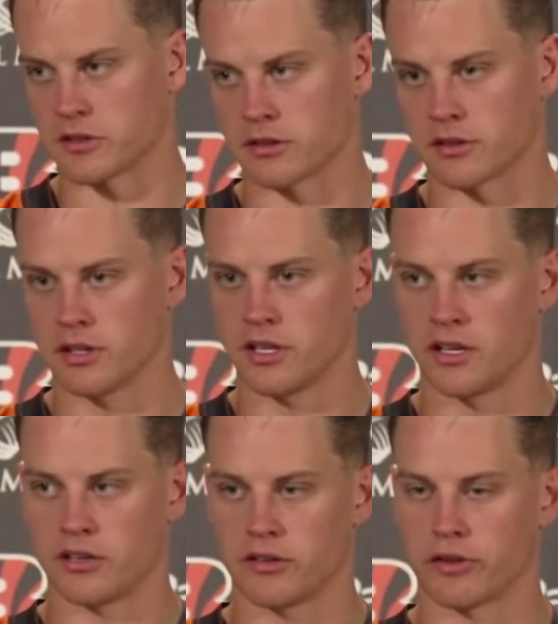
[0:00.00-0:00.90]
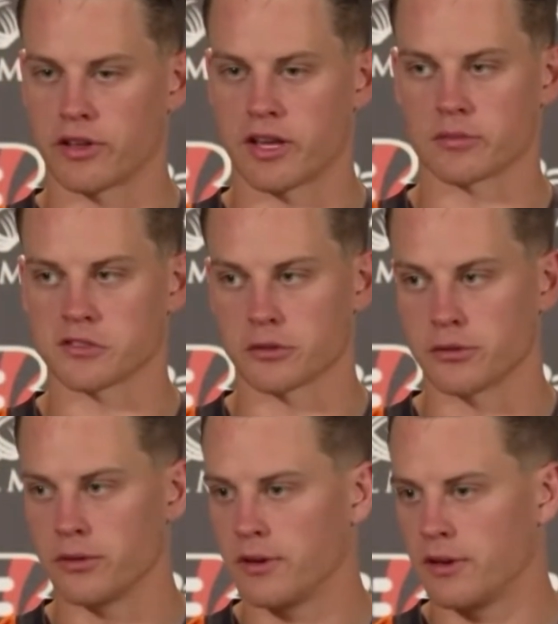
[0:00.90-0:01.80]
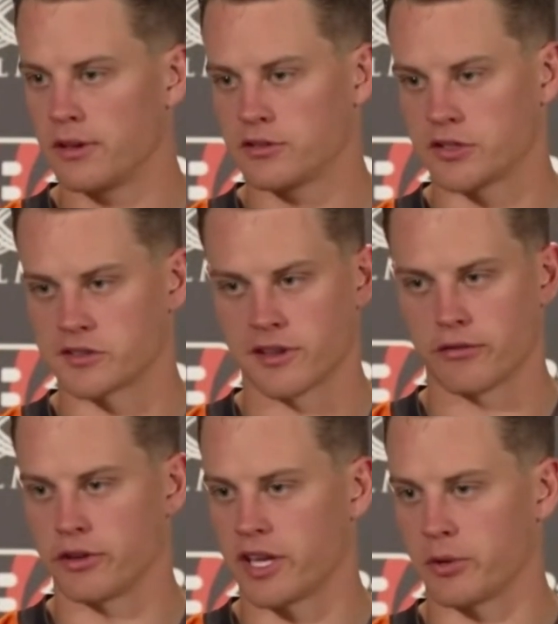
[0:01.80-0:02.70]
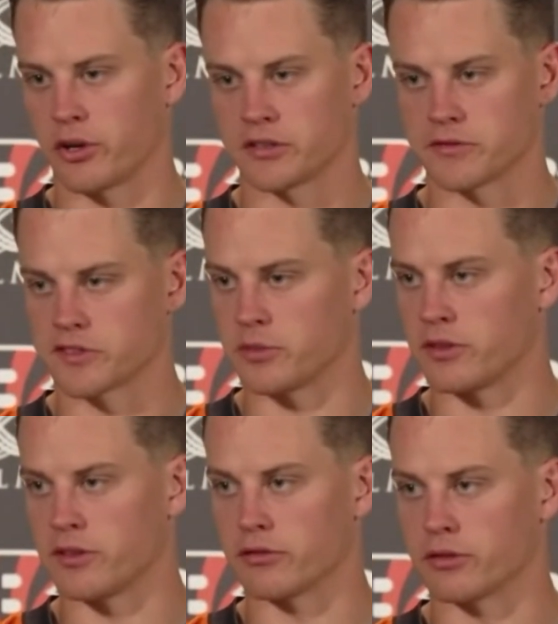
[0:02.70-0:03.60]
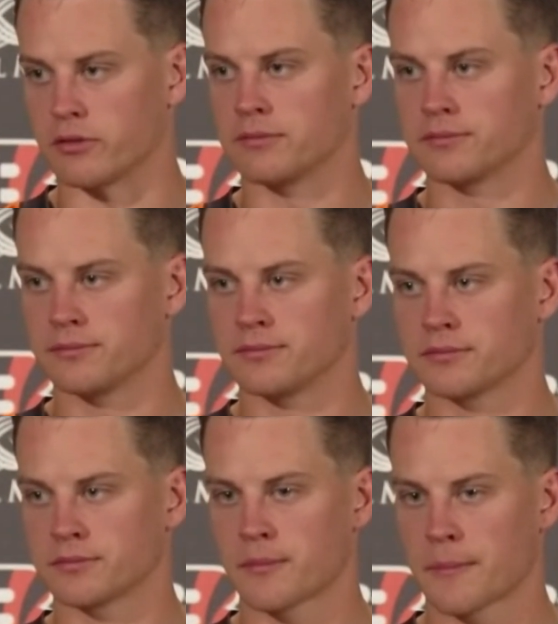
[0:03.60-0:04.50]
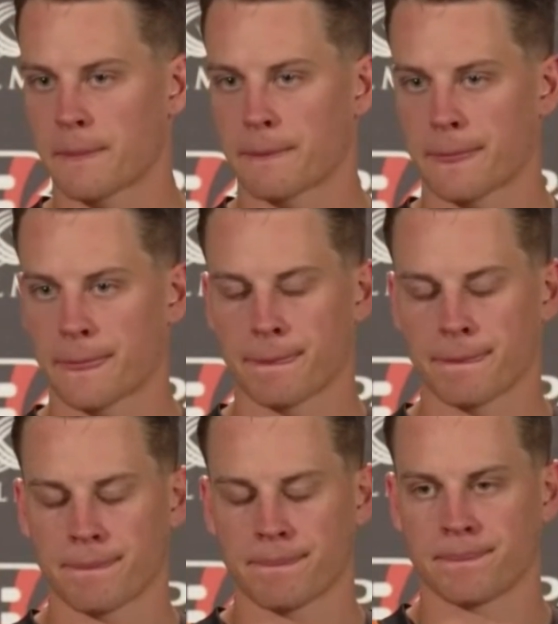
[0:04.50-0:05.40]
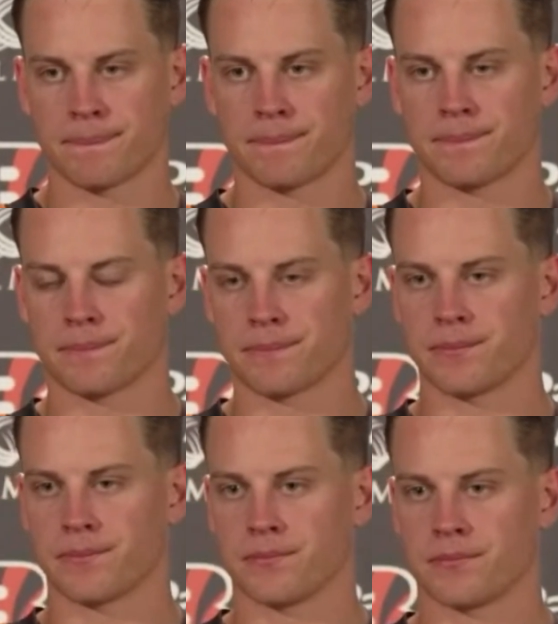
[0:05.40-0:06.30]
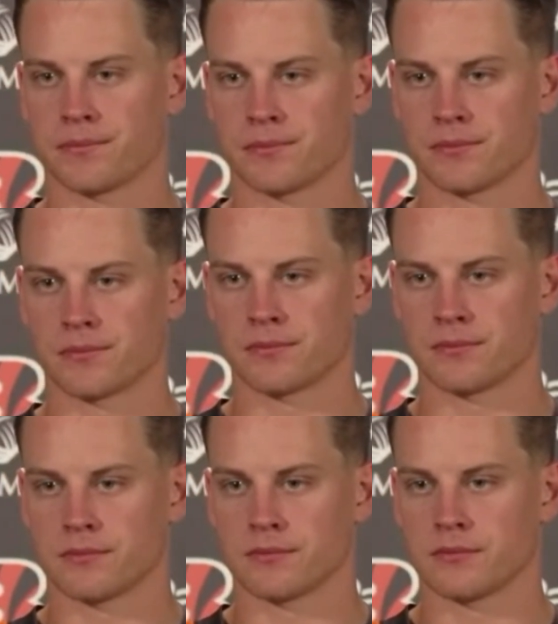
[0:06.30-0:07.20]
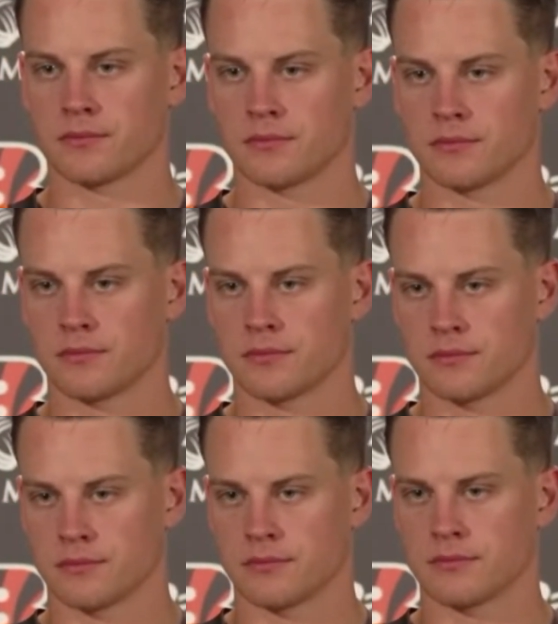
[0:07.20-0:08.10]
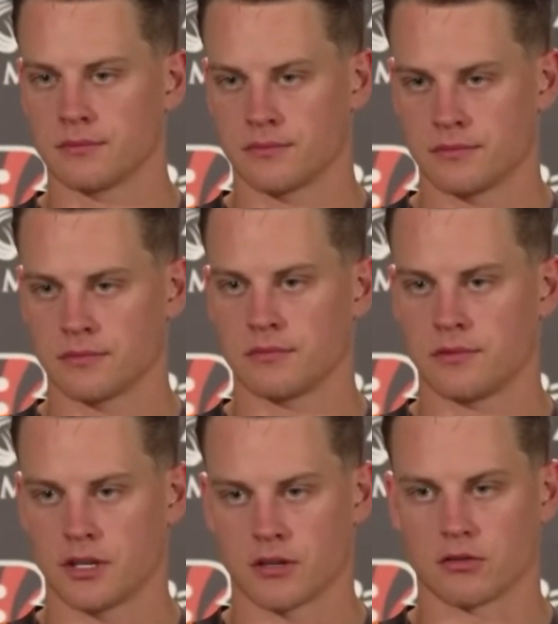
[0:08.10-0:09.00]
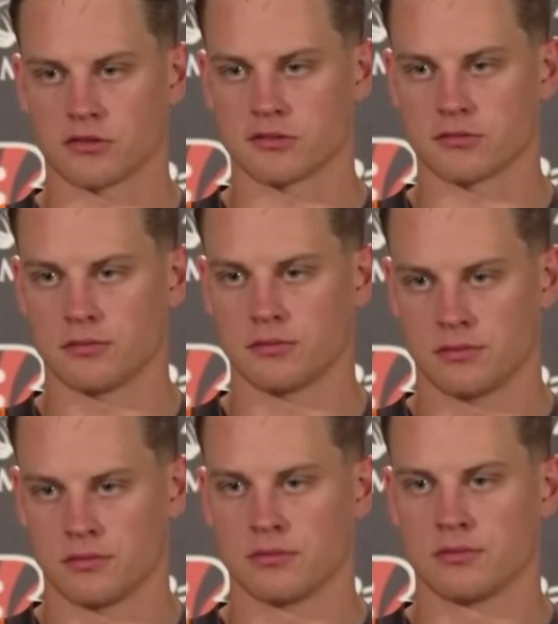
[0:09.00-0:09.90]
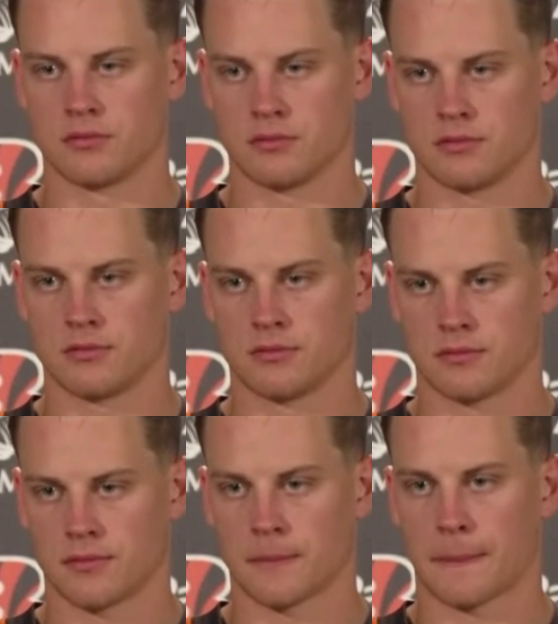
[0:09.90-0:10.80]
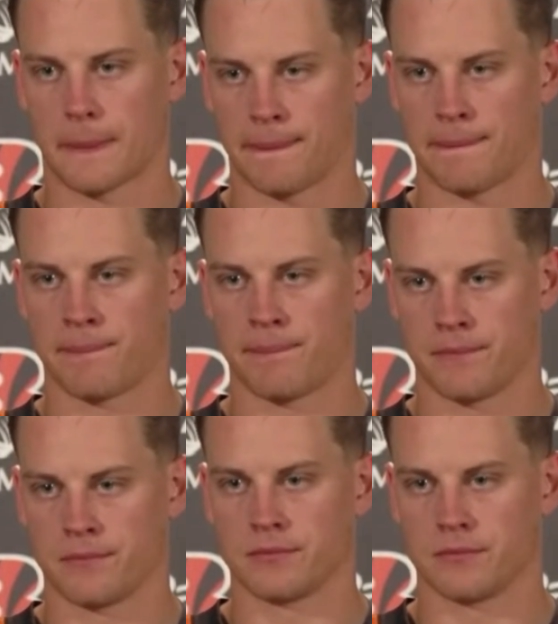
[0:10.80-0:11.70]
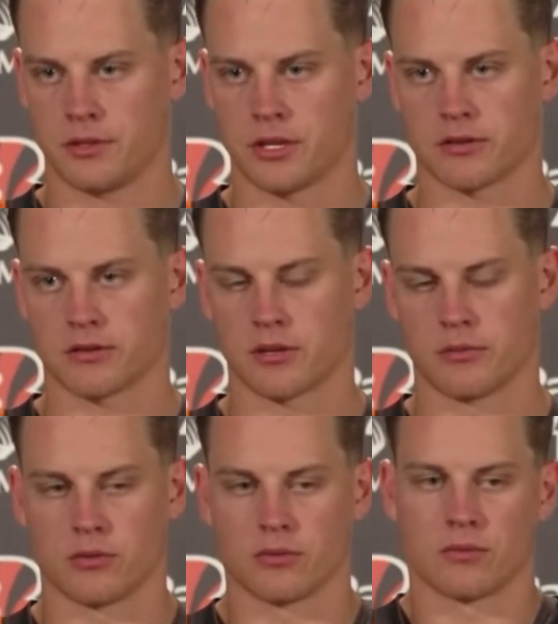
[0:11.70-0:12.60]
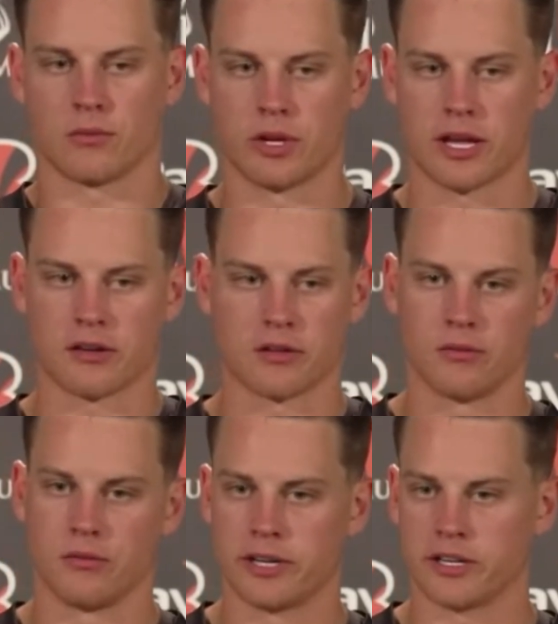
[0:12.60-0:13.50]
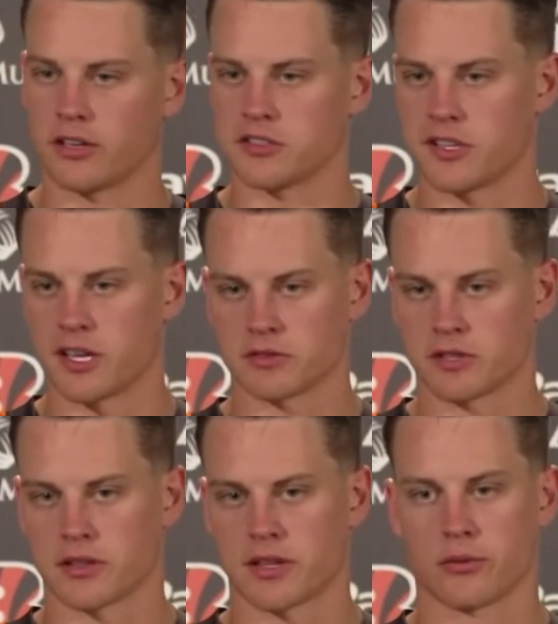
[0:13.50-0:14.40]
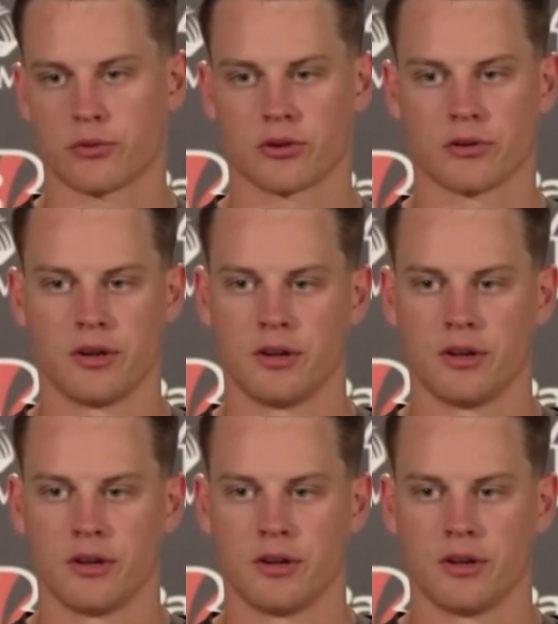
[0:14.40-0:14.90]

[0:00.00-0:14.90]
in in a different game. So, just every game calls for something different. How big were the games against Denver like that, Tennessee? Yeah, those. Kind of just got to take care of it for, from an experience standpoint. Yeah, I mean, we had we had tons of games like that where